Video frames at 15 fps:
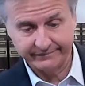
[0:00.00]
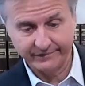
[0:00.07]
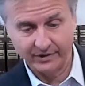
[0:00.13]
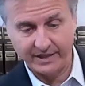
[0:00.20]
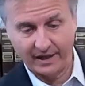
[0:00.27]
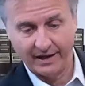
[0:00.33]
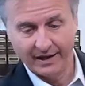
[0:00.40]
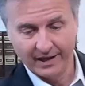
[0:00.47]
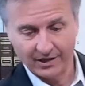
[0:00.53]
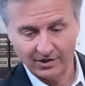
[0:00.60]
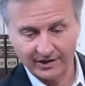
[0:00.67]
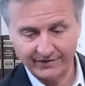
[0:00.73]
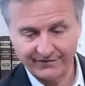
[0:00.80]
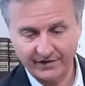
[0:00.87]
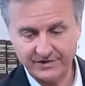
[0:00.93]
look at, look
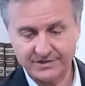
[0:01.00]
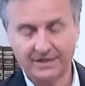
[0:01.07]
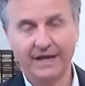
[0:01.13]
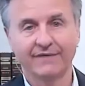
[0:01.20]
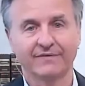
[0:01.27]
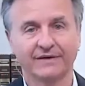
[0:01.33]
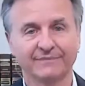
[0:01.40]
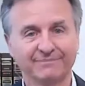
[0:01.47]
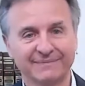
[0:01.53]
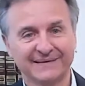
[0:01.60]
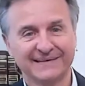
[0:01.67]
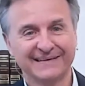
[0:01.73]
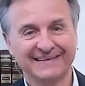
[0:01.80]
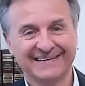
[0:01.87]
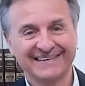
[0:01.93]
at verse 11.
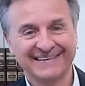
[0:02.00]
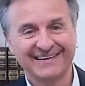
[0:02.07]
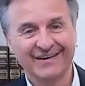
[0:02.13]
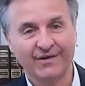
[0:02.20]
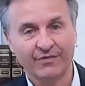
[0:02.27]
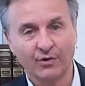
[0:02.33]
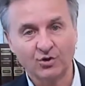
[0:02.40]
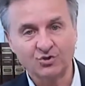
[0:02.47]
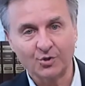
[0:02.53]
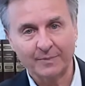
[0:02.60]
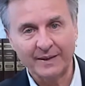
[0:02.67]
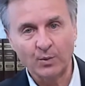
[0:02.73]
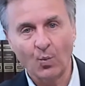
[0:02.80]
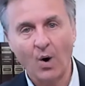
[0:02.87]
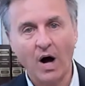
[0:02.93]
Those who've
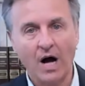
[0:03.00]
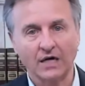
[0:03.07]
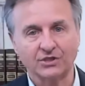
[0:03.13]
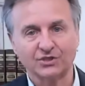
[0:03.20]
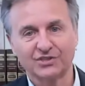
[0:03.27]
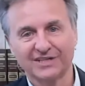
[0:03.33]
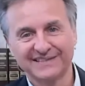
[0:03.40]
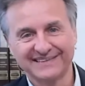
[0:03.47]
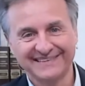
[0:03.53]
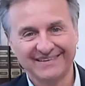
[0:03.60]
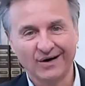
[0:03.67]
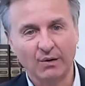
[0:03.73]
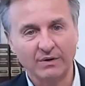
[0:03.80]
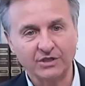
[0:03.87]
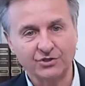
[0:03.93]
been washed,
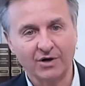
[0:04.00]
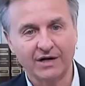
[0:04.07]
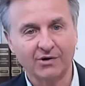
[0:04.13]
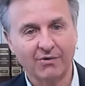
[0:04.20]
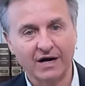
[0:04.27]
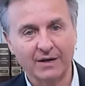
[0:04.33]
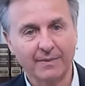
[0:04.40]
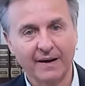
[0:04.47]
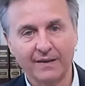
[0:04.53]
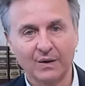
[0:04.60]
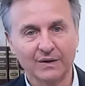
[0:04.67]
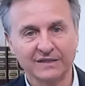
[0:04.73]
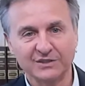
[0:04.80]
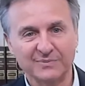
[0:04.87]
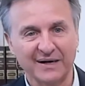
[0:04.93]
regenerated by the
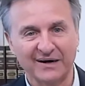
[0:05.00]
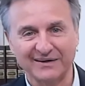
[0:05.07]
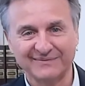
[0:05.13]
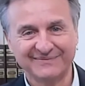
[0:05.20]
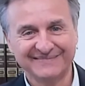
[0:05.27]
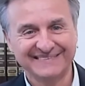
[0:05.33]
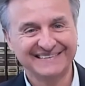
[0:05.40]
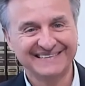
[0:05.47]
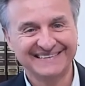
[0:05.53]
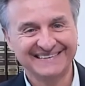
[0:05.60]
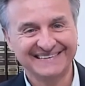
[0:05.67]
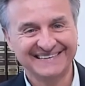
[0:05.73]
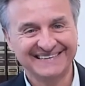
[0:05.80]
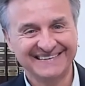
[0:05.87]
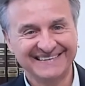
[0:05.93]
Holy Spirit.
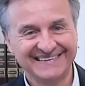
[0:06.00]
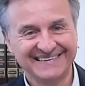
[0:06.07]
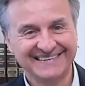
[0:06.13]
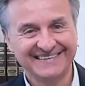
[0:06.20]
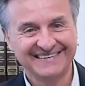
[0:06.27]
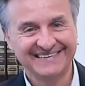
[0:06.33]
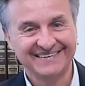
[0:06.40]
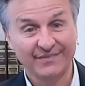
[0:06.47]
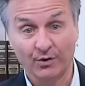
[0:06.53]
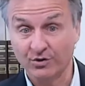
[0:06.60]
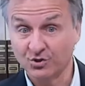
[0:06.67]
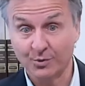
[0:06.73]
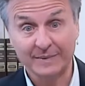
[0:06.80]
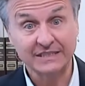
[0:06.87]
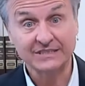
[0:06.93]
Those
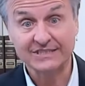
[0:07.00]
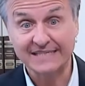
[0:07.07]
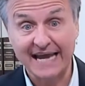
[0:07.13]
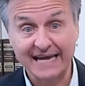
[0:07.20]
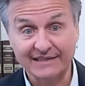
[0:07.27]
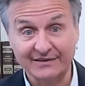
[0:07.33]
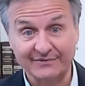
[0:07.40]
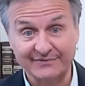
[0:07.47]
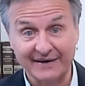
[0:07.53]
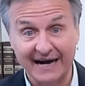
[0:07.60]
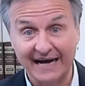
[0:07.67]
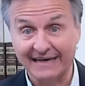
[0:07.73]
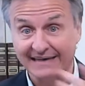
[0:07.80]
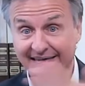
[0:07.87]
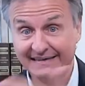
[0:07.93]
who've been
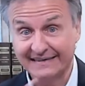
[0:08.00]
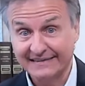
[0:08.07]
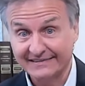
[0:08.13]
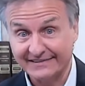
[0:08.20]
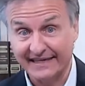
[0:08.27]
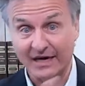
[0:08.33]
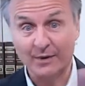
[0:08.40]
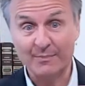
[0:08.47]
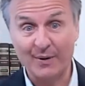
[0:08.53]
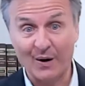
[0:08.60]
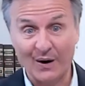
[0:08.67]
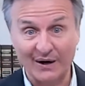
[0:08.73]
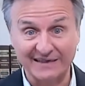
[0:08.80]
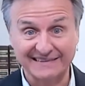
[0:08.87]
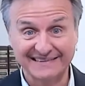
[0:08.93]
sanctified, set
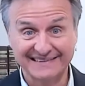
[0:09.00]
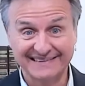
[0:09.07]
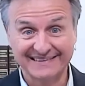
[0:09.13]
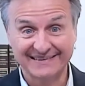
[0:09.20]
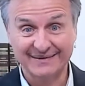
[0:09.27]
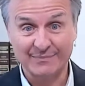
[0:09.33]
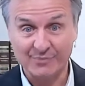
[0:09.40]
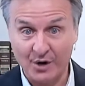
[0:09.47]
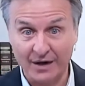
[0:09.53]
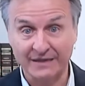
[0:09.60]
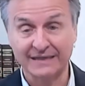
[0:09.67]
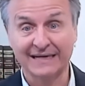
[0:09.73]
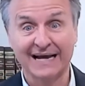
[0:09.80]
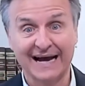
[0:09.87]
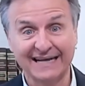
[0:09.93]
apart, brought
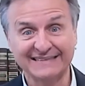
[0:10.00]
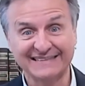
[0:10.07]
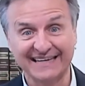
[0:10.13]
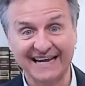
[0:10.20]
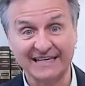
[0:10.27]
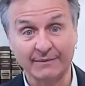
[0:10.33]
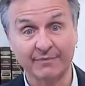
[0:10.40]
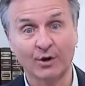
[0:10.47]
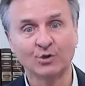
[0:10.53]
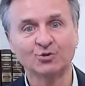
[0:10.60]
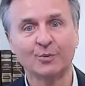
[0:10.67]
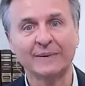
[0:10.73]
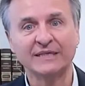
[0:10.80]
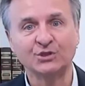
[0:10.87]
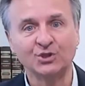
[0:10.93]
into God's kingdom, those who
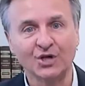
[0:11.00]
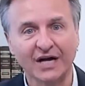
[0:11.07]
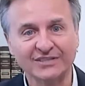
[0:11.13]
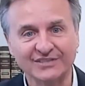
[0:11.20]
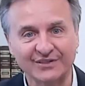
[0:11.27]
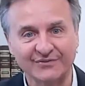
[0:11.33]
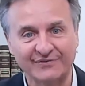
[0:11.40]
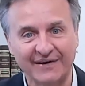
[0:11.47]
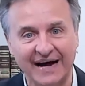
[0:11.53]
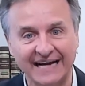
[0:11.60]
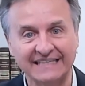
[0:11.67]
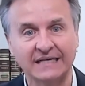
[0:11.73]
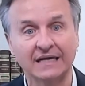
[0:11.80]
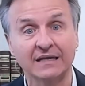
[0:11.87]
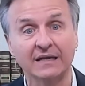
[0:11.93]
have been justified,
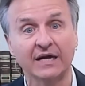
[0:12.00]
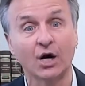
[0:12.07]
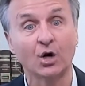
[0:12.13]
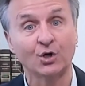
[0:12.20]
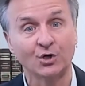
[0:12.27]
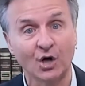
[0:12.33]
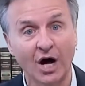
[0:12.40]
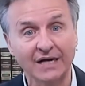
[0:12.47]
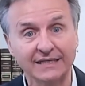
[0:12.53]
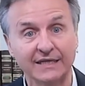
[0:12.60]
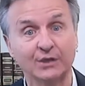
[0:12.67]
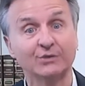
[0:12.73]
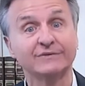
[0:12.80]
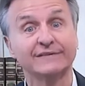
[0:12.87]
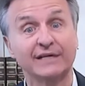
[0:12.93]
declared not
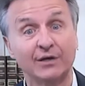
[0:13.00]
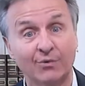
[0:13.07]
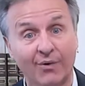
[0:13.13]
guilty and